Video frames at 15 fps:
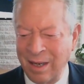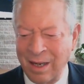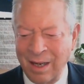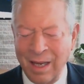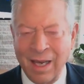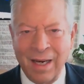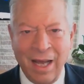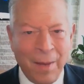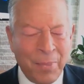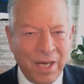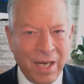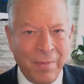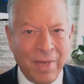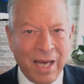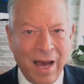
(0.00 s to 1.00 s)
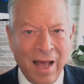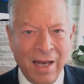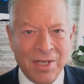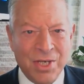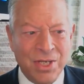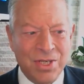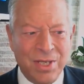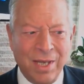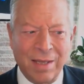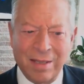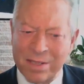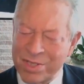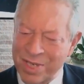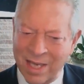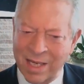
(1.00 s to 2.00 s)
and epidemiologists that
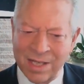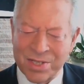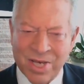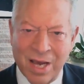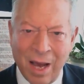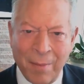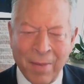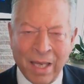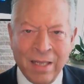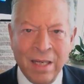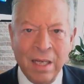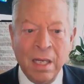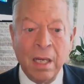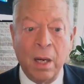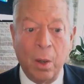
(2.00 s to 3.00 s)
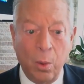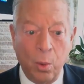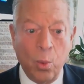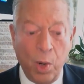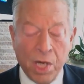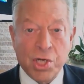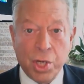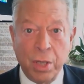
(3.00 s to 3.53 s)
this thing is coming, we